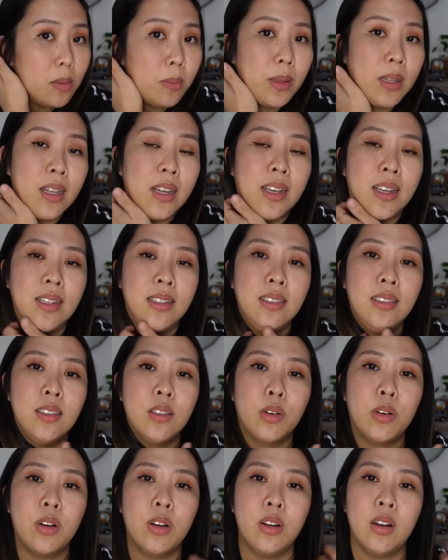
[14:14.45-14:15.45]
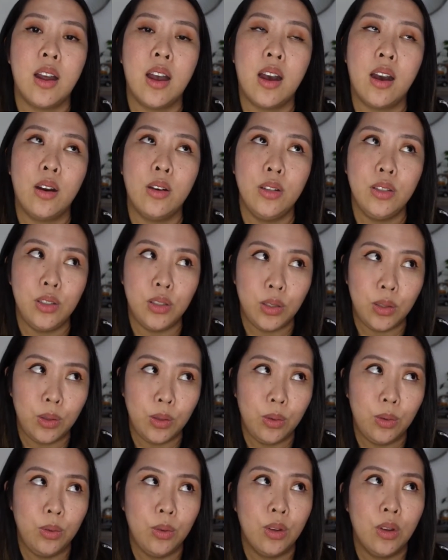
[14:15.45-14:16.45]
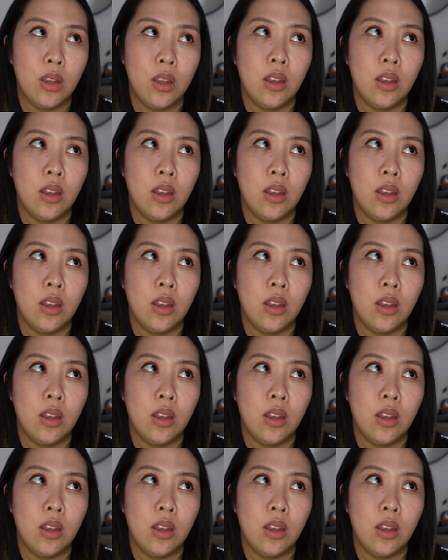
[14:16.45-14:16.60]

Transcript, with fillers: plants or how to